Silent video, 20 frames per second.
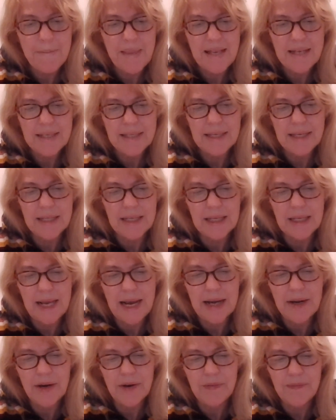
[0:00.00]
Said the
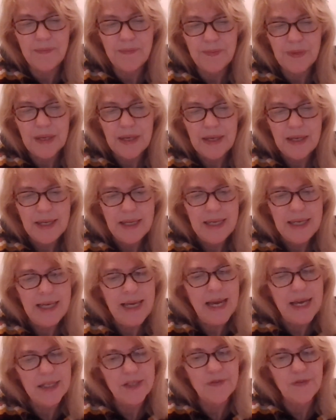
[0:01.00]
latter. He
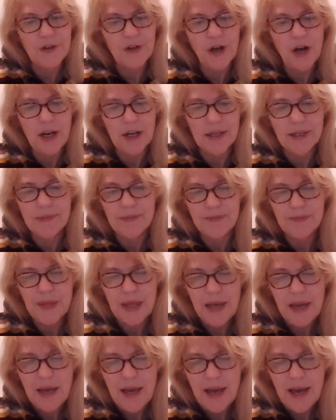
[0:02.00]
has forgotten.
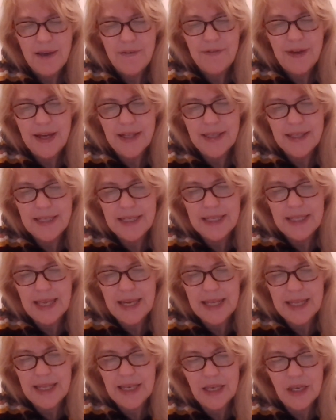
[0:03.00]
I fancied
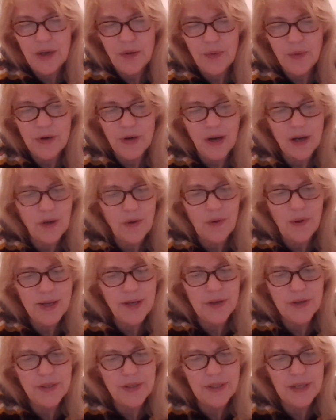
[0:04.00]
then that you were not quite
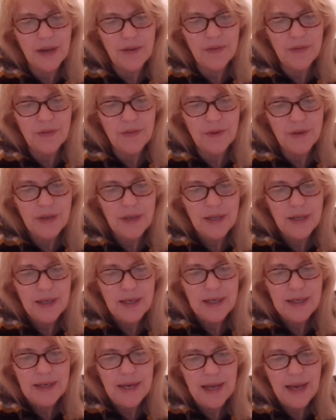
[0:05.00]
yourself.
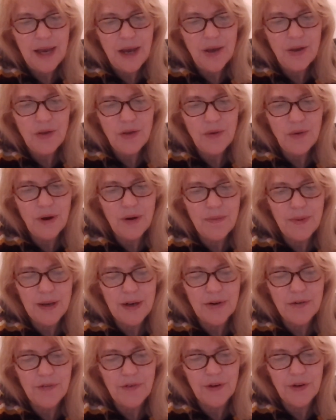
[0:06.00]
Now you are
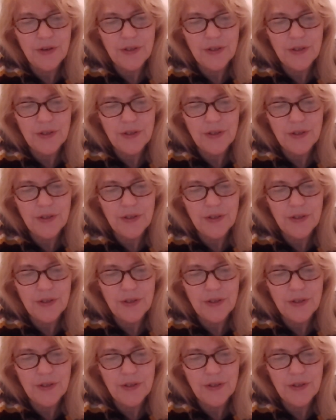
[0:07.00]
better for your